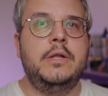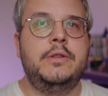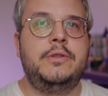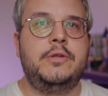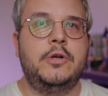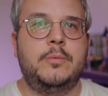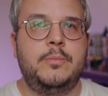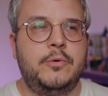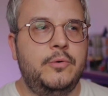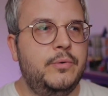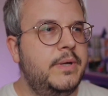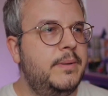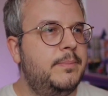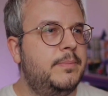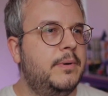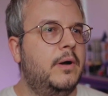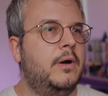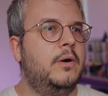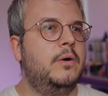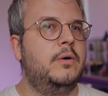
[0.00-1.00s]
turbo
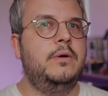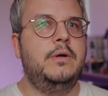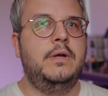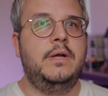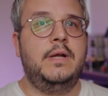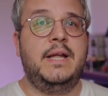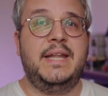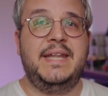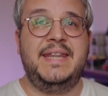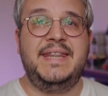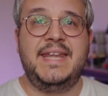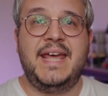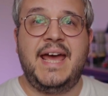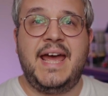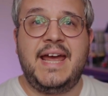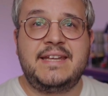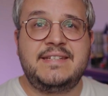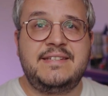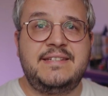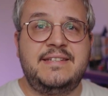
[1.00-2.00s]
repo,
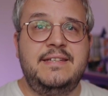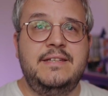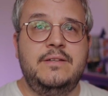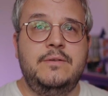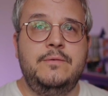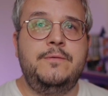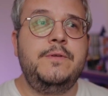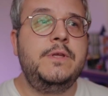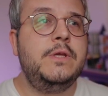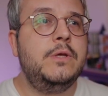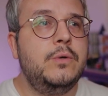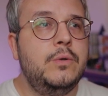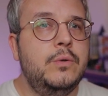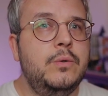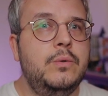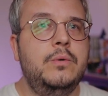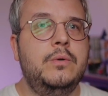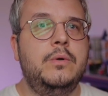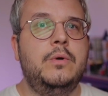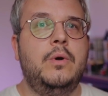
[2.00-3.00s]
next,
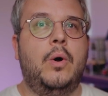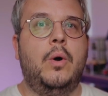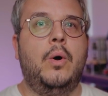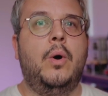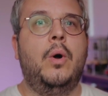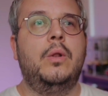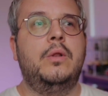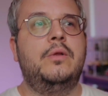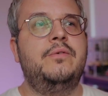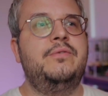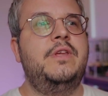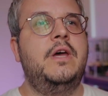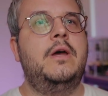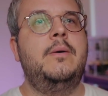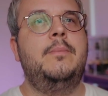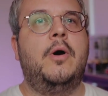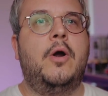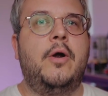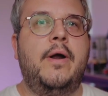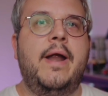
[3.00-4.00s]
view. All of
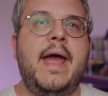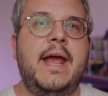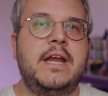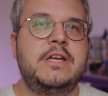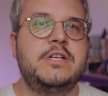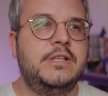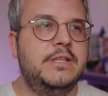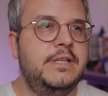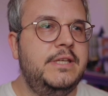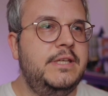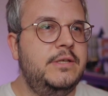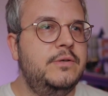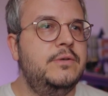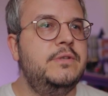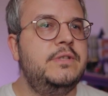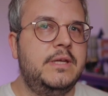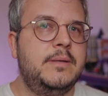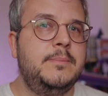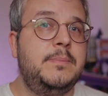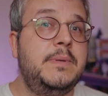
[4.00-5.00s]
them are actually
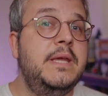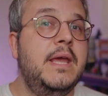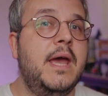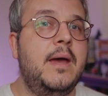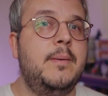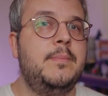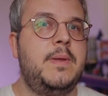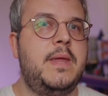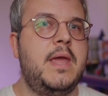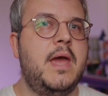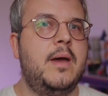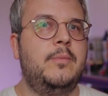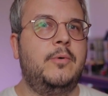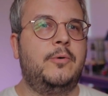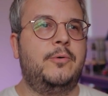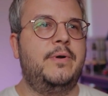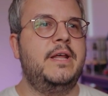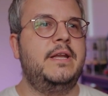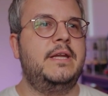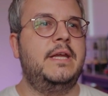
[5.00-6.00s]
using PNPM
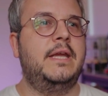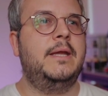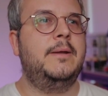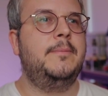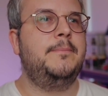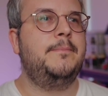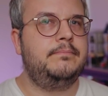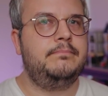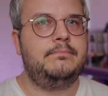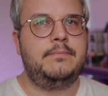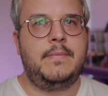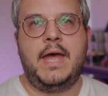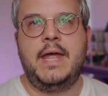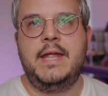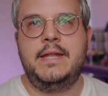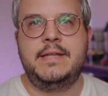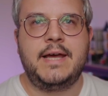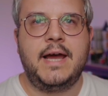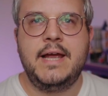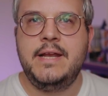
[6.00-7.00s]
already.
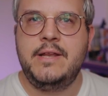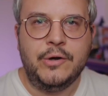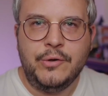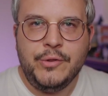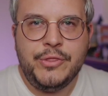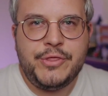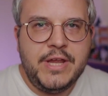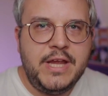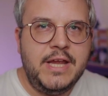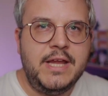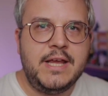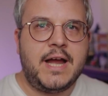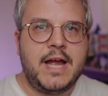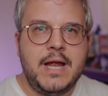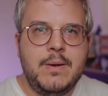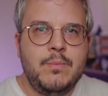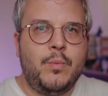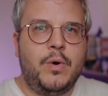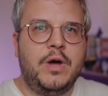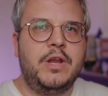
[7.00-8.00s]
And I don't think
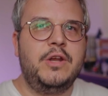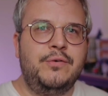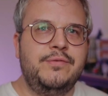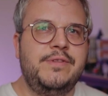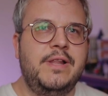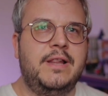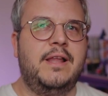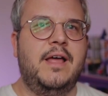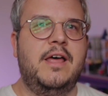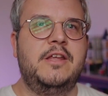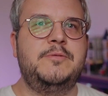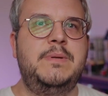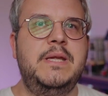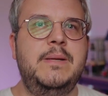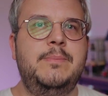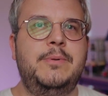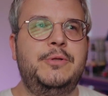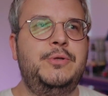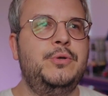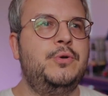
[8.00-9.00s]
I'm one of the last
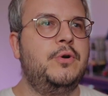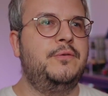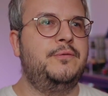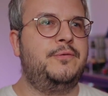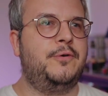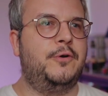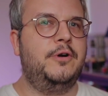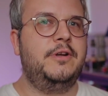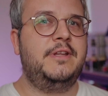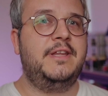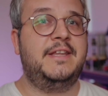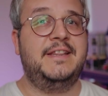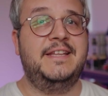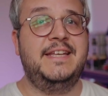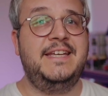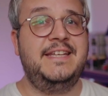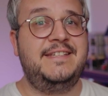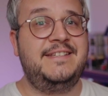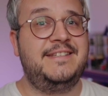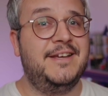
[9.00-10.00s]
people to convert, at
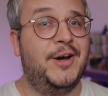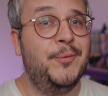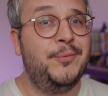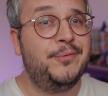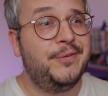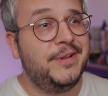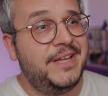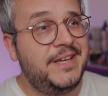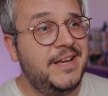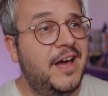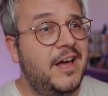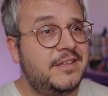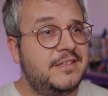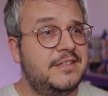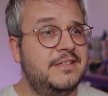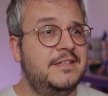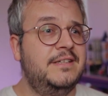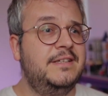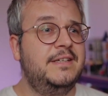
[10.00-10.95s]
least hopefully not,